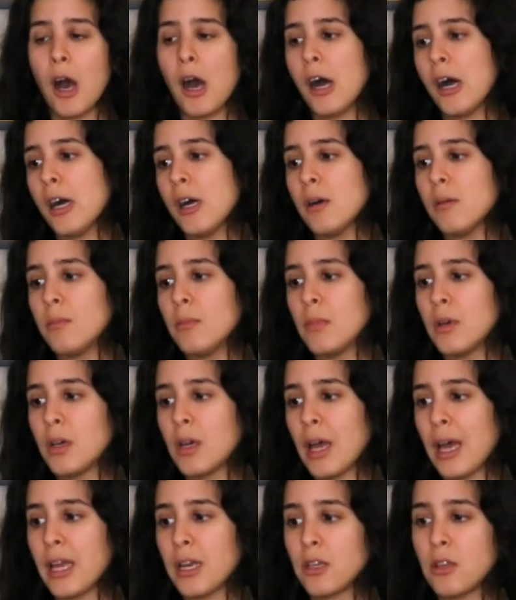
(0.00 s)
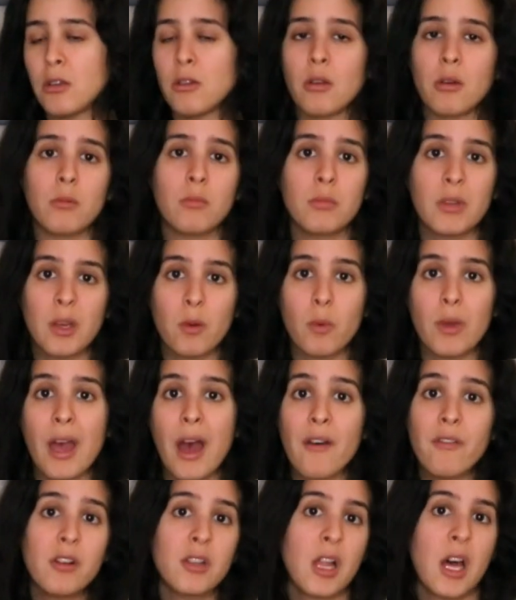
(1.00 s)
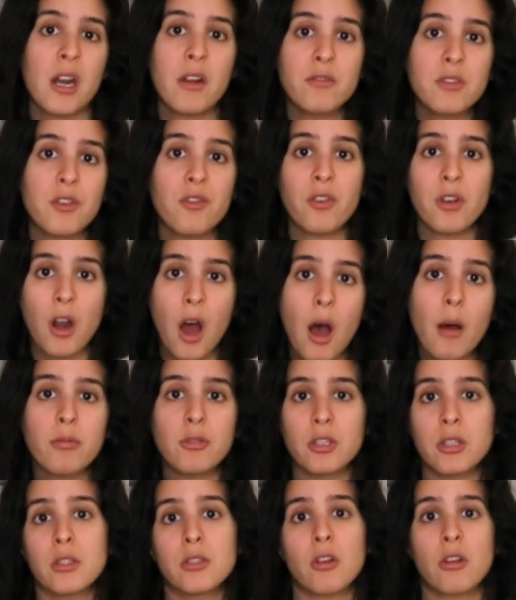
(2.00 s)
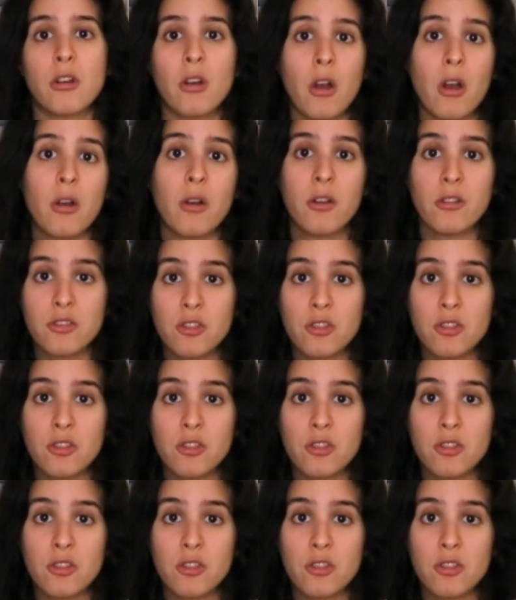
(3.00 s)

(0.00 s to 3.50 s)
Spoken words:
And you know, like we have a lot of different options on our